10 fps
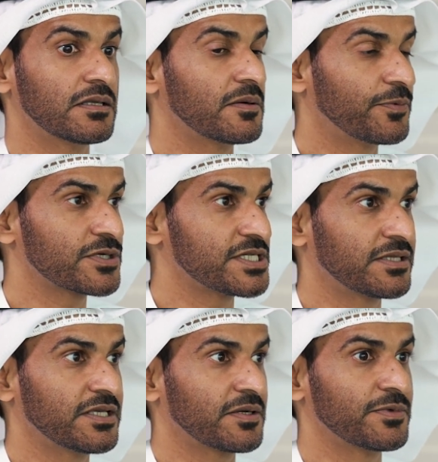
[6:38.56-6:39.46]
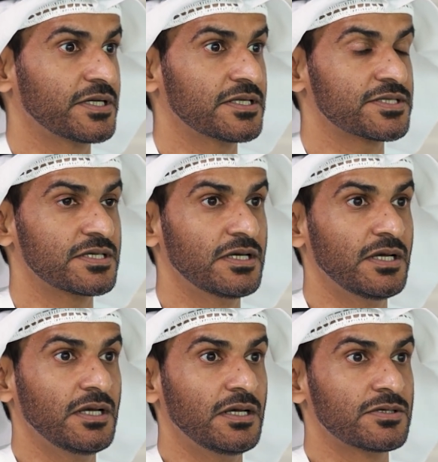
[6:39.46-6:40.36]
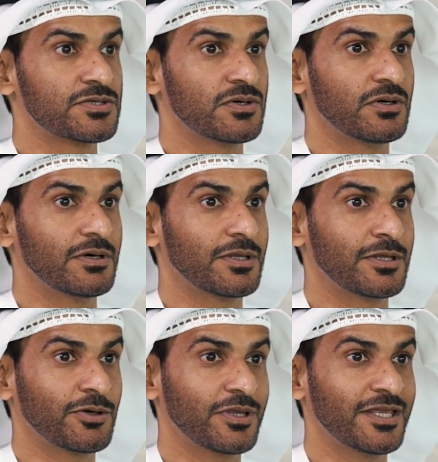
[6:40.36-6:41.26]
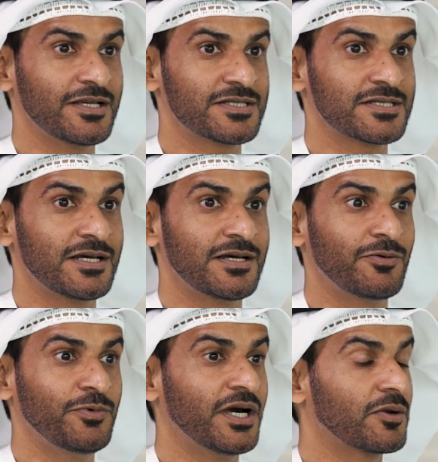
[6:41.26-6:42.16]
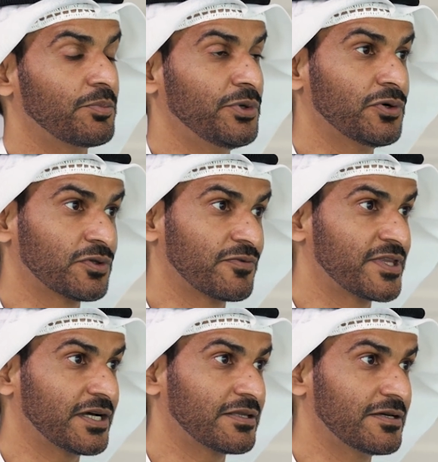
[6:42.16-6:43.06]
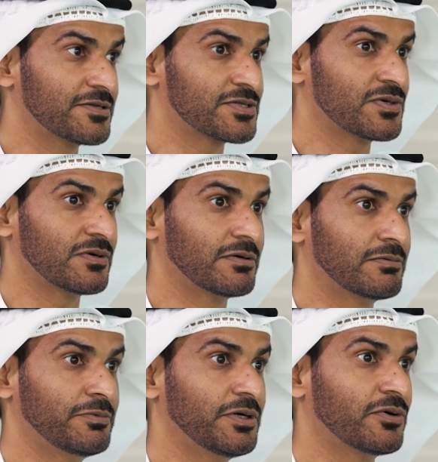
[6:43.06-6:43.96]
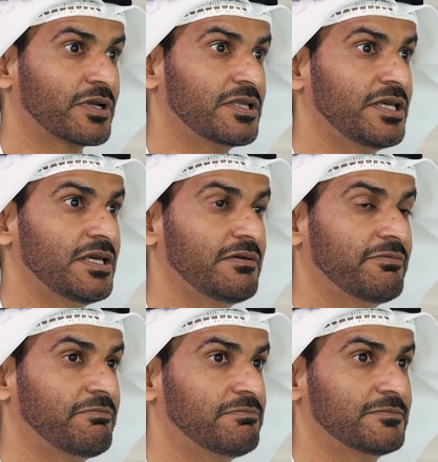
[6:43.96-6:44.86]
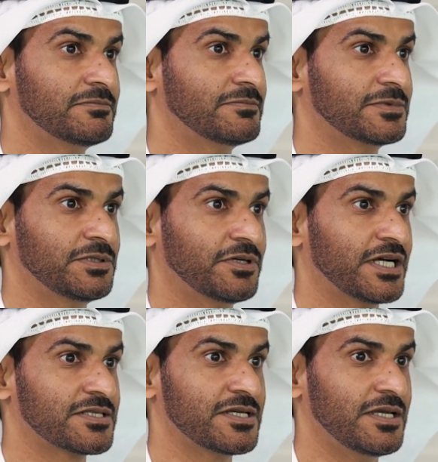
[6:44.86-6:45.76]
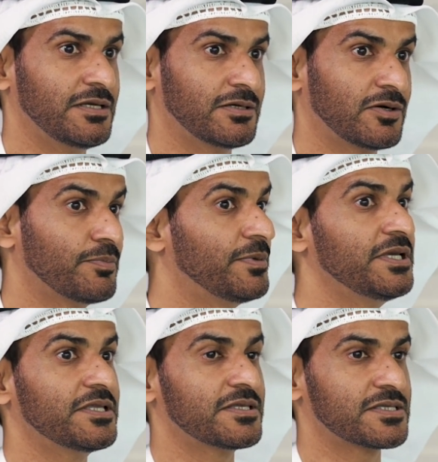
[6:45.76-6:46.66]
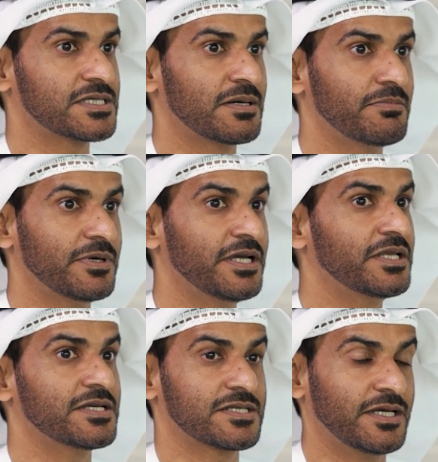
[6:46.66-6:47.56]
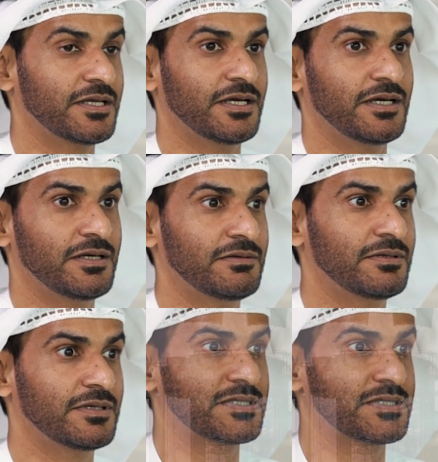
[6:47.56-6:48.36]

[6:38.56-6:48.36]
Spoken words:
the ports and terminals. So the good thing is we are beyond of that. So we already, you can't say, completed some areas like in